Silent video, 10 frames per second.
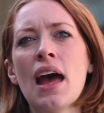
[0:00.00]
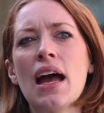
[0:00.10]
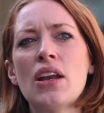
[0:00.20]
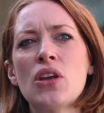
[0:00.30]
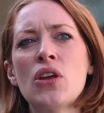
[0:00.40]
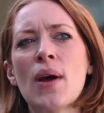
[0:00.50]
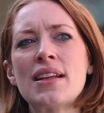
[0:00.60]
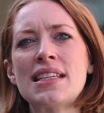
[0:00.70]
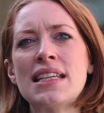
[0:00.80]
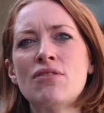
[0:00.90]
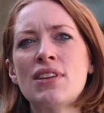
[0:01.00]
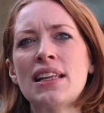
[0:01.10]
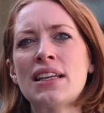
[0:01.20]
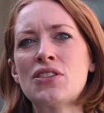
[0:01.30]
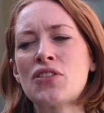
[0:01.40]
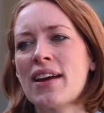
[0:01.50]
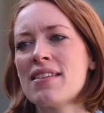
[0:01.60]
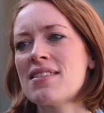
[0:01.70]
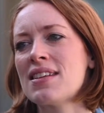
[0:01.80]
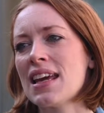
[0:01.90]
and who had a real
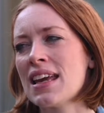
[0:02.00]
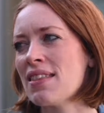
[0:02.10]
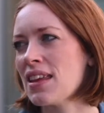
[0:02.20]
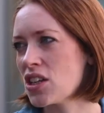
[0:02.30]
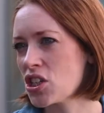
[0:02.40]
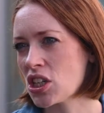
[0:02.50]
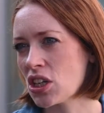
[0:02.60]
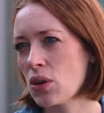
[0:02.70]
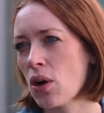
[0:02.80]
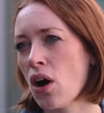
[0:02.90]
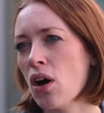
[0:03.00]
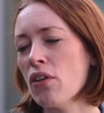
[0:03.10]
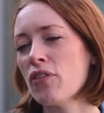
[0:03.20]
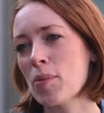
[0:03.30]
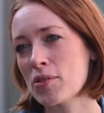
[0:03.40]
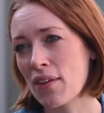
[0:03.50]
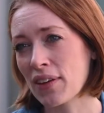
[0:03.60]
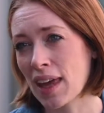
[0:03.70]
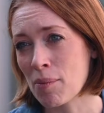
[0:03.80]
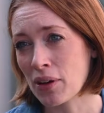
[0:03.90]
interest in the issue of human
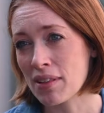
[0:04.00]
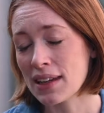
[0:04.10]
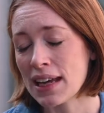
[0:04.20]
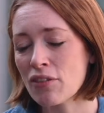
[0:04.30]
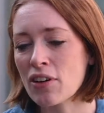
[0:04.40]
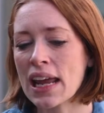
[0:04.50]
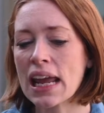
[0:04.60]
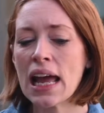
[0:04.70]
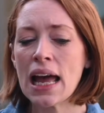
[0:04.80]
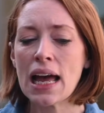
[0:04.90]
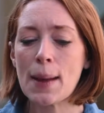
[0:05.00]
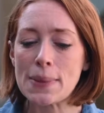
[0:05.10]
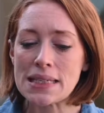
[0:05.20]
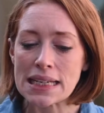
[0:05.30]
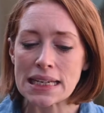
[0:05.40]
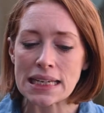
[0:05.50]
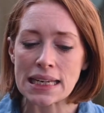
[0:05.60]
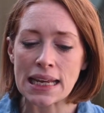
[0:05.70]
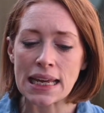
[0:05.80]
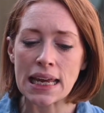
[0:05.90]
trafficking and modern slavery, and
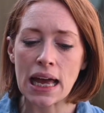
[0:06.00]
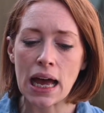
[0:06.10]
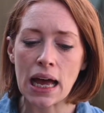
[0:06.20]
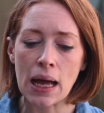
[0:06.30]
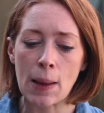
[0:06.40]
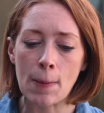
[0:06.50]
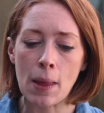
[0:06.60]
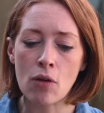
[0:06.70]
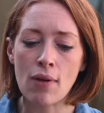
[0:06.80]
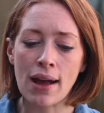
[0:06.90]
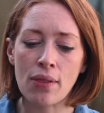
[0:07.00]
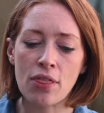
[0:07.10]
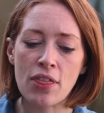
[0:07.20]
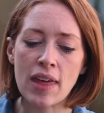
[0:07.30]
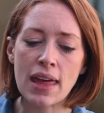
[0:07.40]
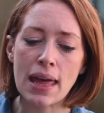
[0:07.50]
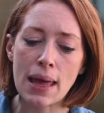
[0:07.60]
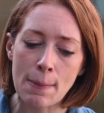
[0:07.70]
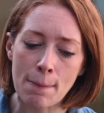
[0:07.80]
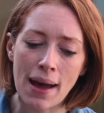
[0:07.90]
particularly around the
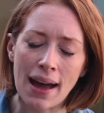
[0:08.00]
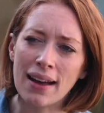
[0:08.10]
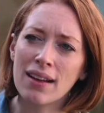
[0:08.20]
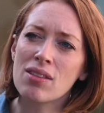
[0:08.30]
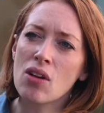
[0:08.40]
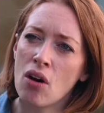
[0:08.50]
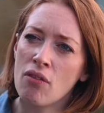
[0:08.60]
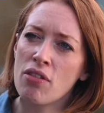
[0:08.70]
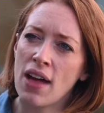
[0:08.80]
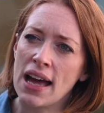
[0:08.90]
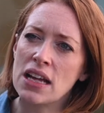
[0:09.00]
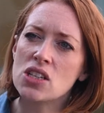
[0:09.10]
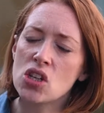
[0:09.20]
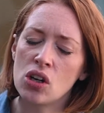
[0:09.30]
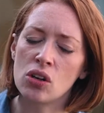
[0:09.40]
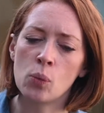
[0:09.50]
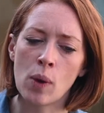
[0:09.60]
impacts of that on